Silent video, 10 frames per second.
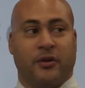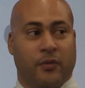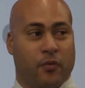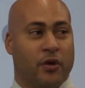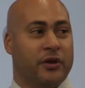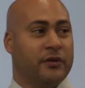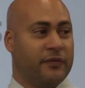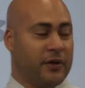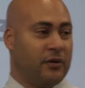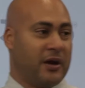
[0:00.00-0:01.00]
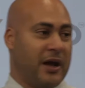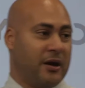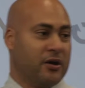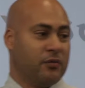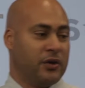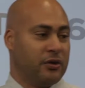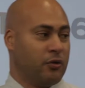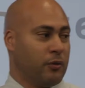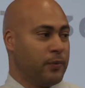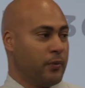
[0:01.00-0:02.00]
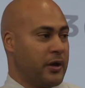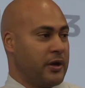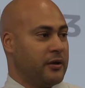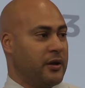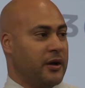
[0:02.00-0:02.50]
We wanted to figure out how could we incorporate